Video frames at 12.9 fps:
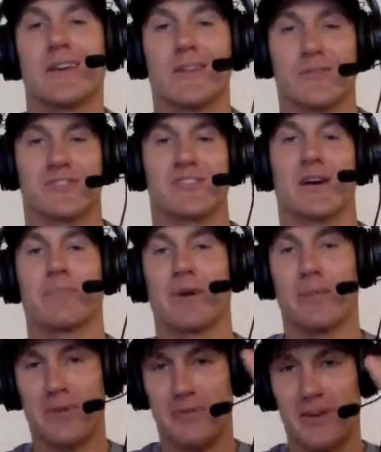either step
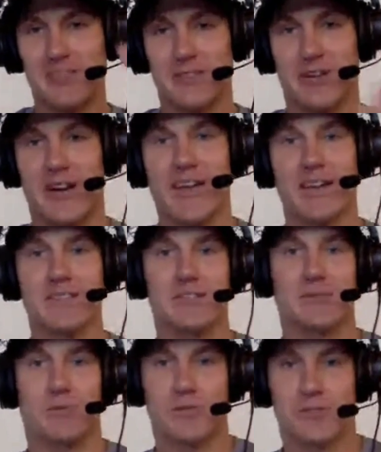up and raise their
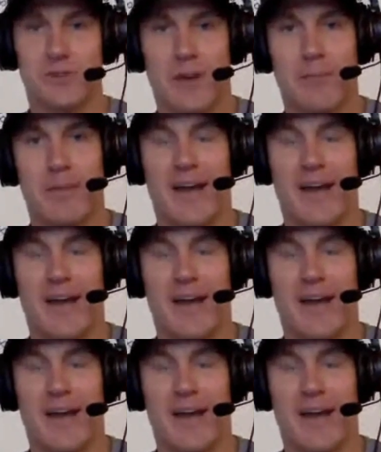hands or drop